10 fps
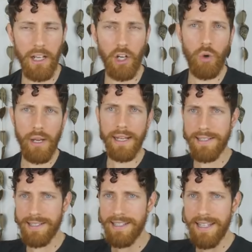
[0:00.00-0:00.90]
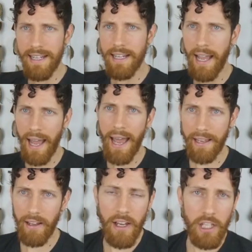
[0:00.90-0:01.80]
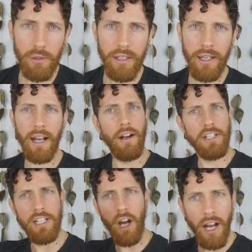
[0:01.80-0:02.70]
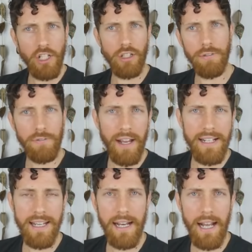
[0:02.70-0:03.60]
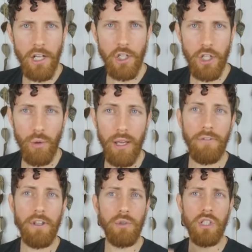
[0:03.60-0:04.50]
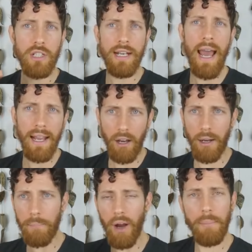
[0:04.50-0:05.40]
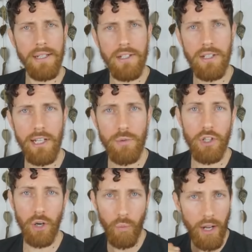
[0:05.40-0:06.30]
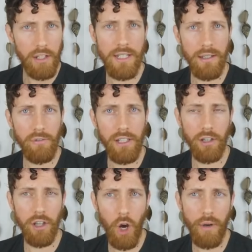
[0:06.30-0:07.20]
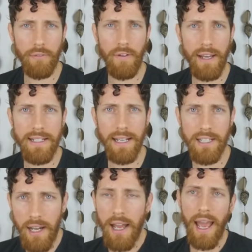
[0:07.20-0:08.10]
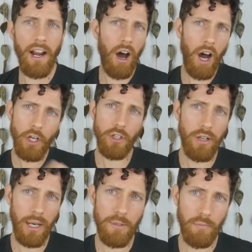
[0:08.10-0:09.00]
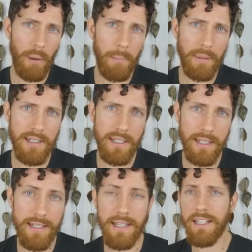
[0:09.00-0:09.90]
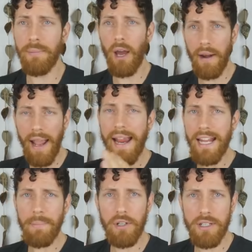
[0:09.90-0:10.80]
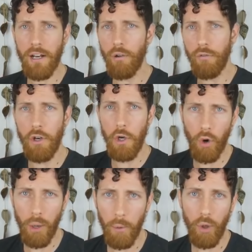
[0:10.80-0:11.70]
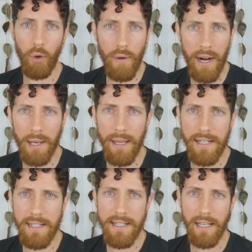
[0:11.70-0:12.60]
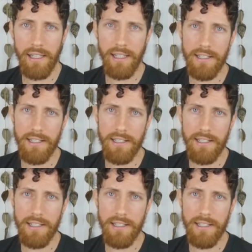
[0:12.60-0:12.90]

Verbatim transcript: And a quick zinc hack, you can kind of dodge the phytate issue if you snack on pumpkin seeds, which are relatively low in phytates, and 100 grams of pumpkin seeds is about 80% of the normal recommended daily